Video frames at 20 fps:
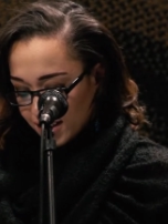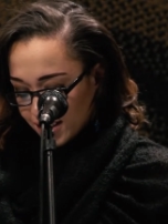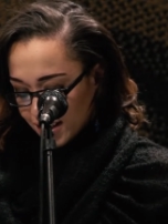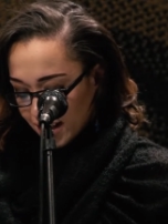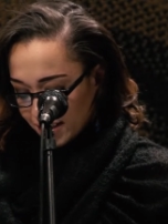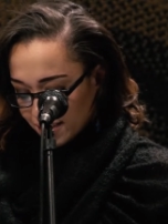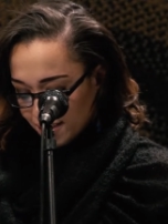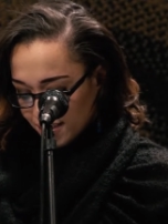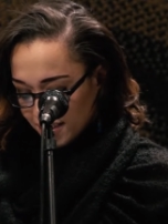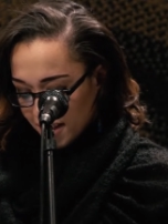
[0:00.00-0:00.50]

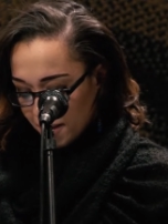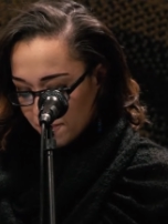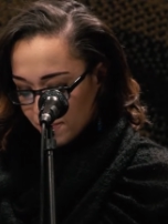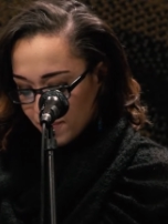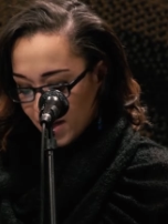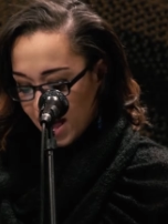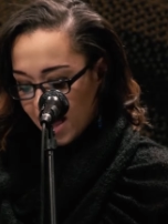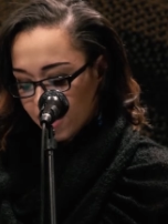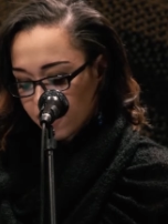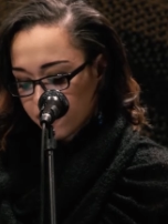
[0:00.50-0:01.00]
Let's
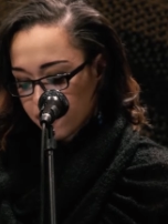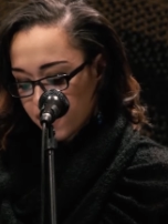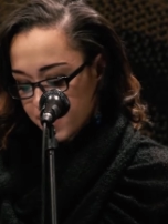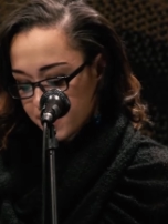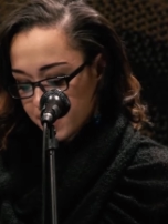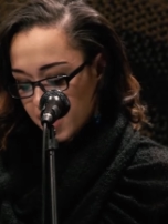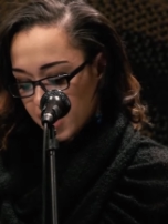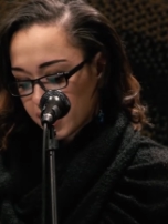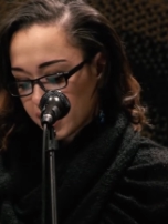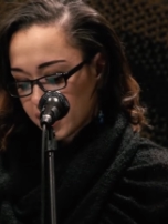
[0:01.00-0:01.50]
step back for a
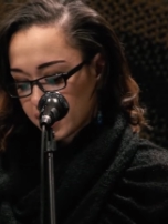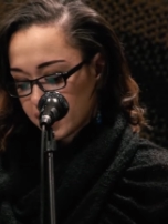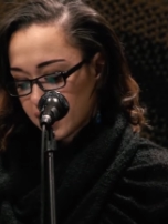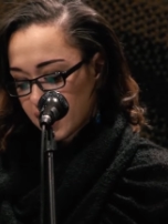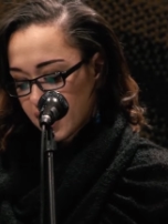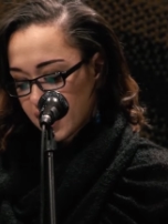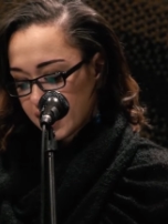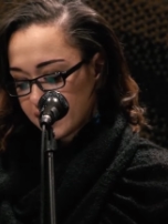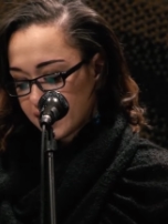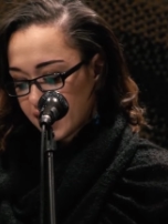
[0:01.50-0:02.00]

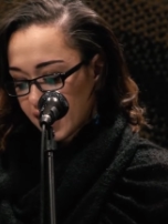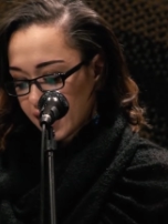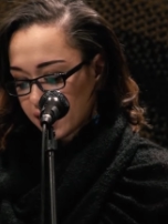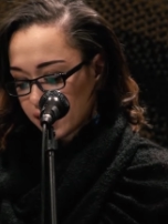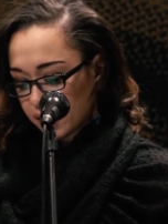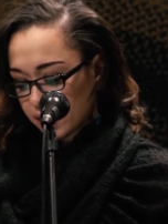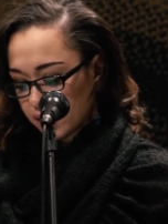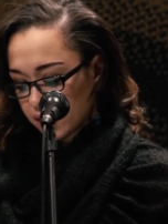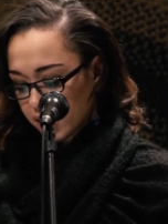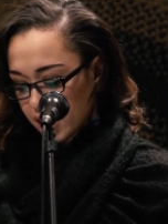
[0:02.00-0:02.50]
second and
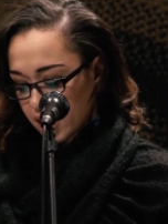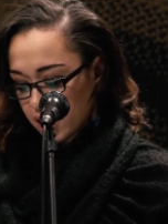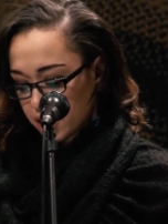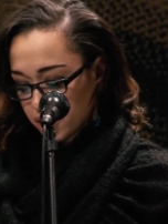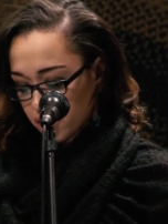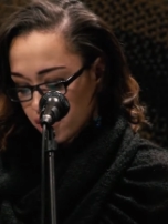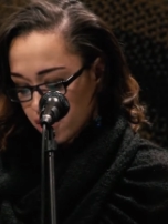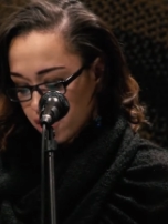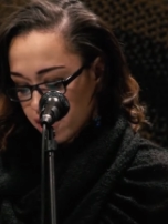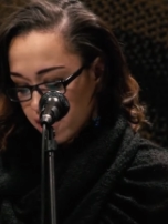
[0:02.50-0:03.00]
take a look
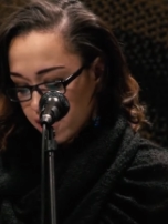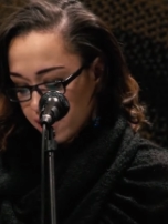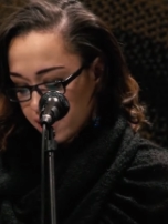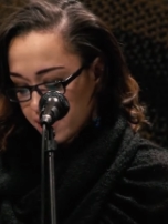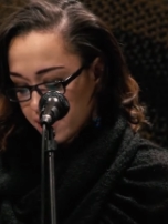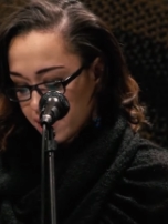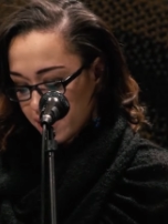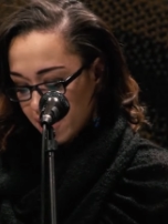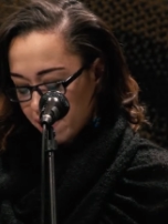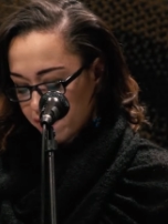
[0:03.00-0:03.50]
at
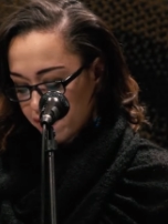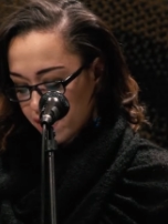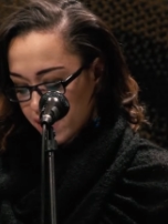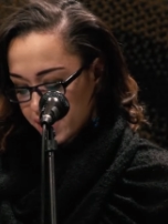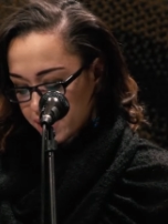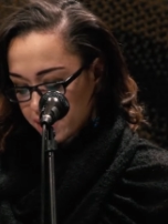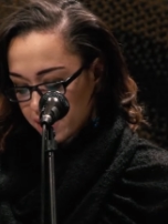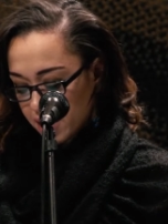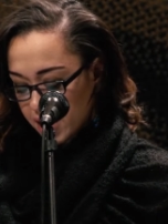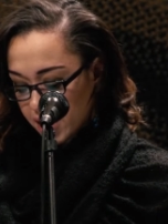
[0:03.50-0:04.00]
Nora that
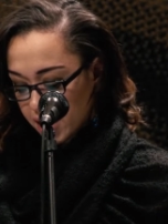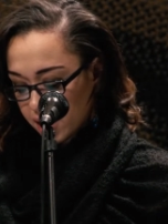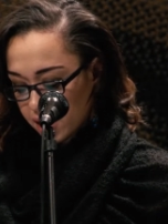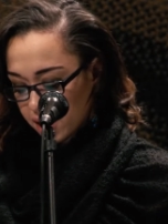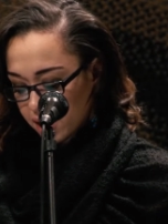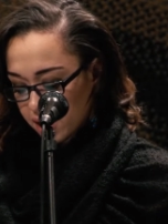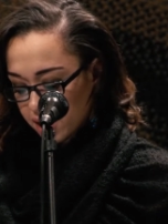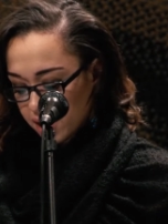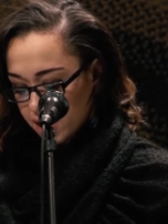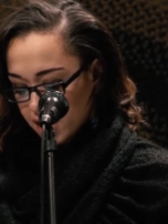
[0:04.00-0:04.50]
first night.
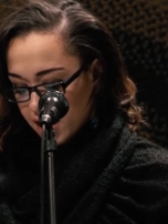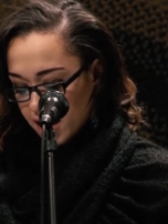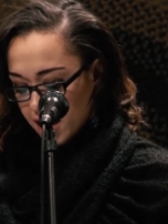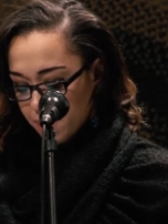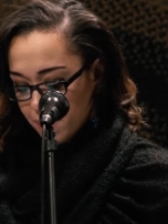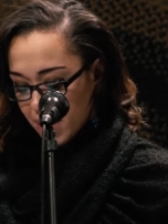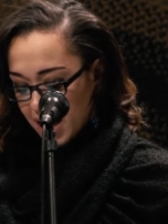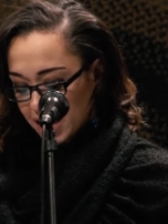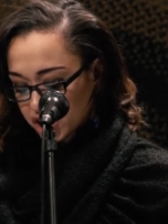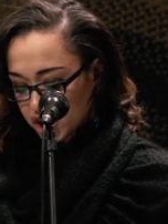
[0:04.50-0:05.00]

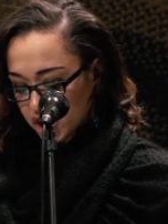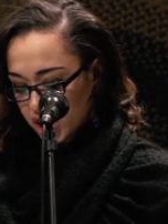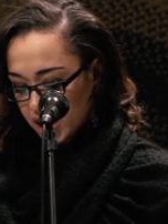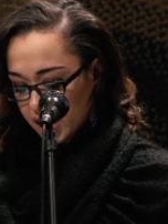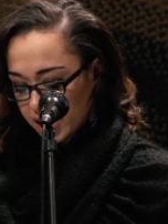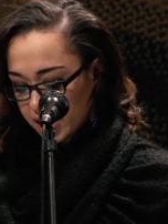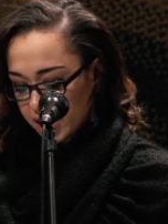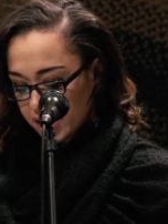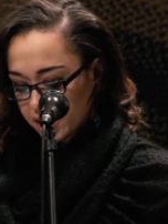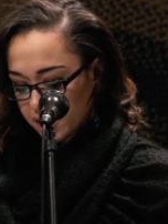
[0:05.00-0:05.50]

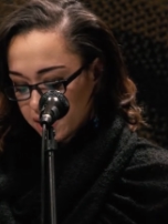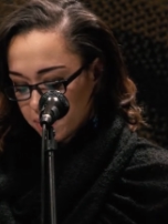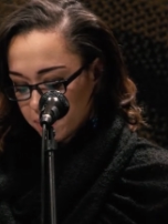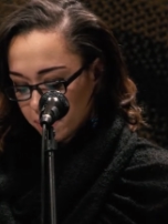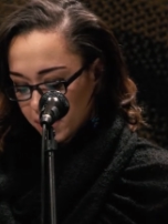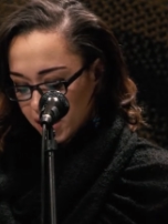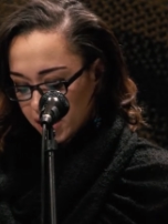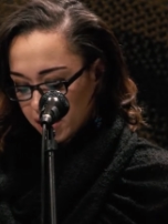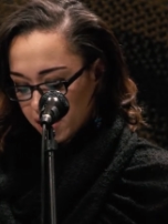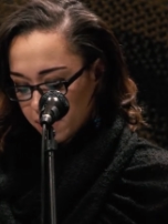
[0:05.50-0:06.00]
Emaciated,
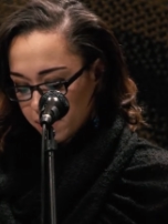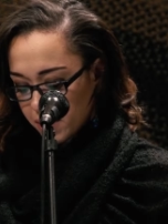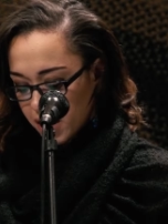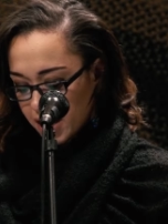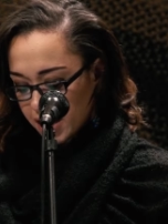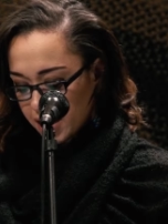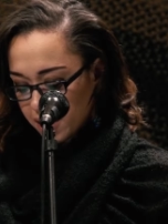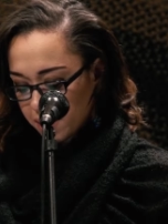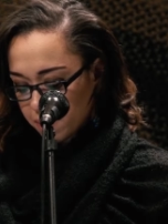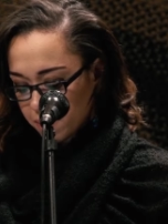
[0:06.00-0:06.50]
medium
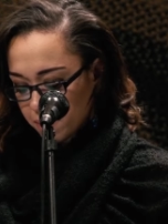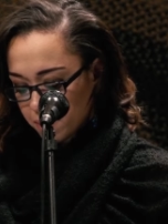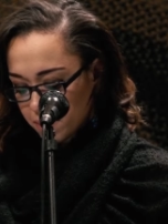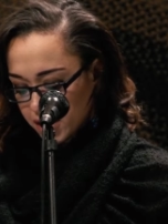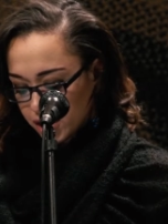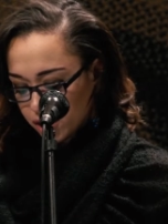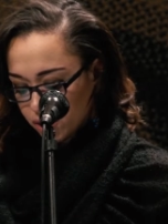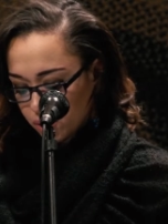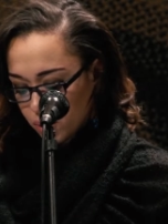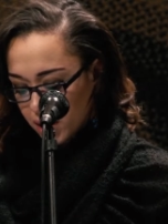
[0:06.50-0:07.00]
height,
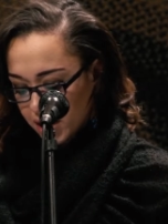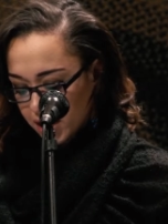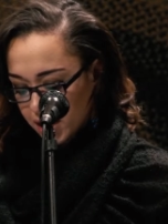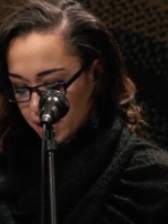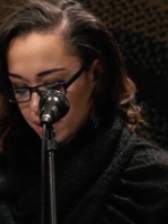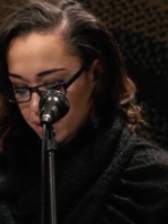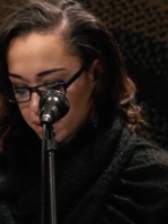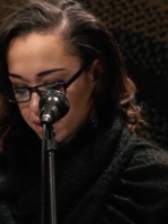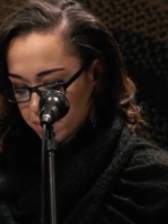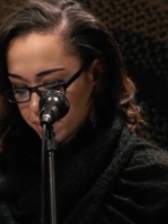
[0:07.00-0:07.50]
mid
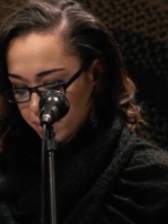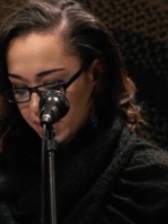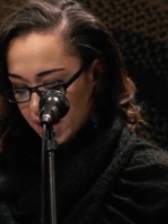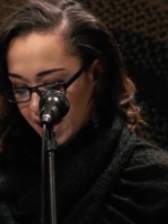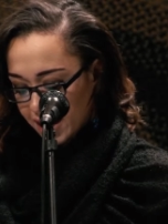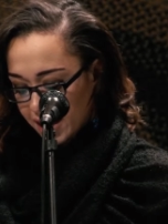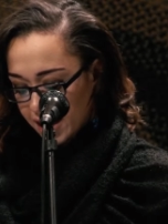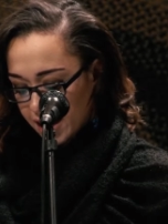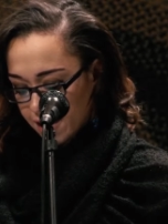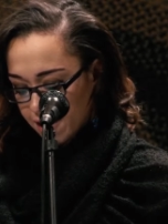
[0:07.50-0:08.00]
20s,
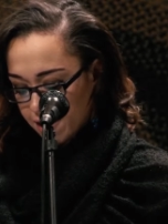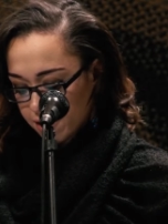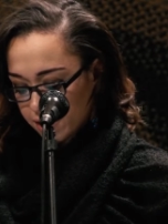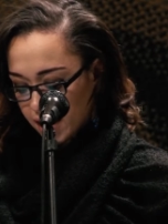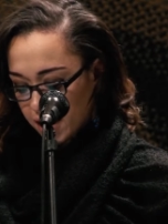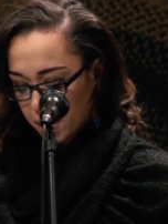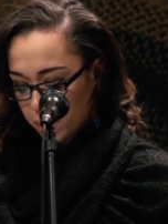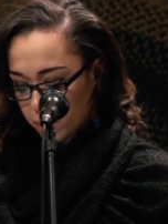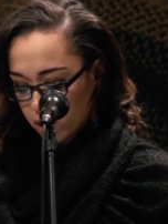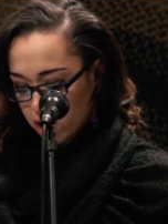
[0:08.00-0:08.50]
black hair
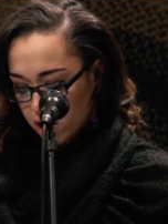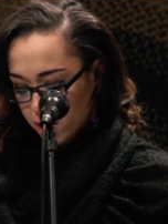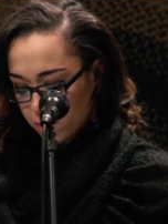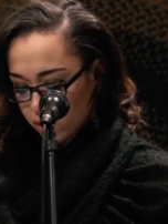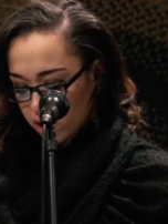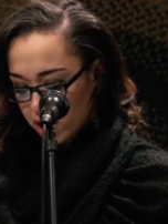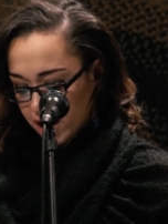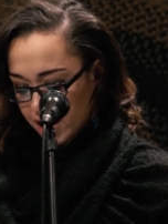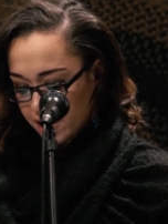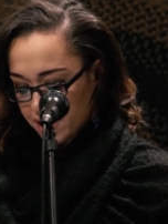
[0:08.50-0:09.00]
like
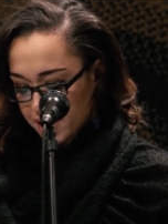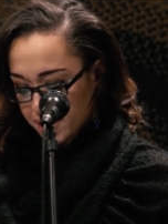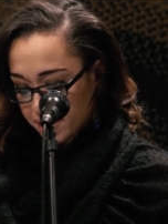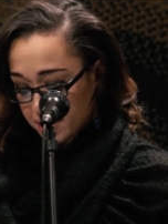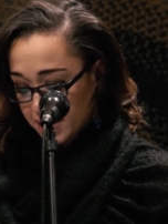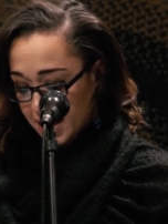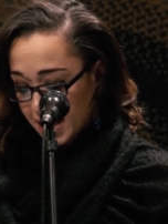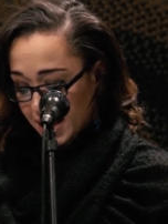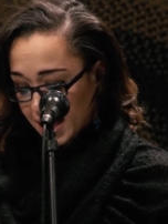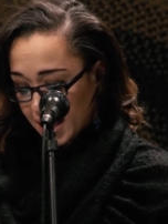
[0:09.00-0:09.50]
barbed wire
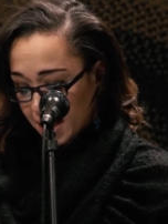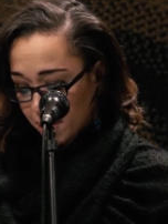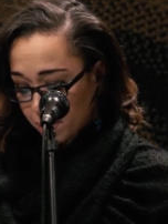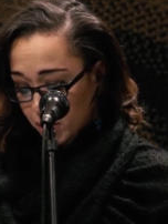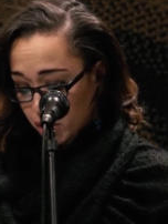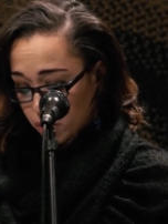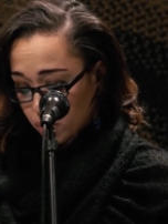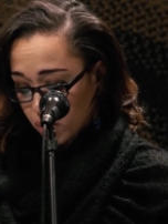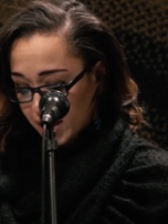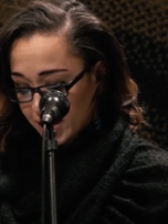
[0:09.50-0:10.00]
snaking
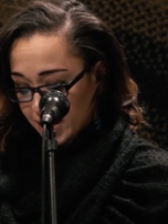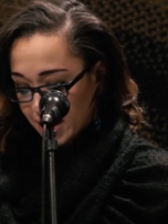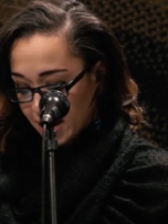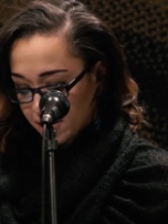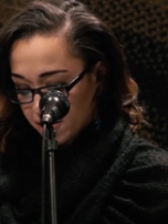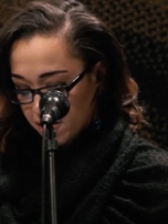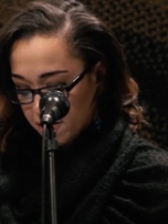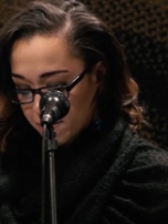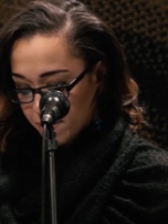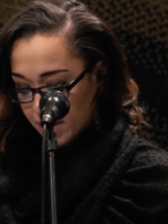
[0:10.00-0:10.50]
midway
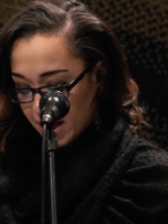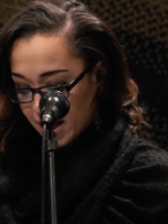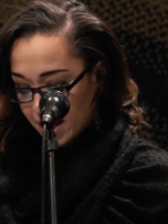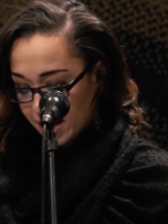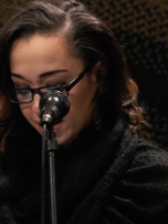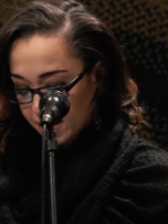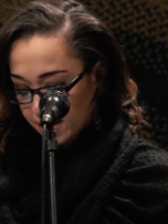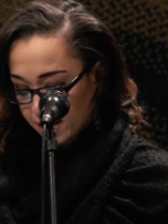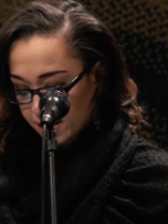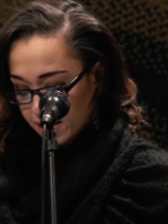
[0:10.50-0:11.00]
down her
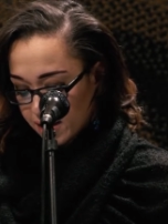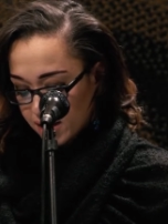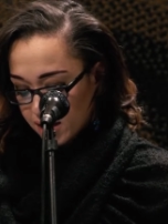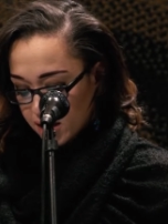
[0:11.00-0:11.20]
back,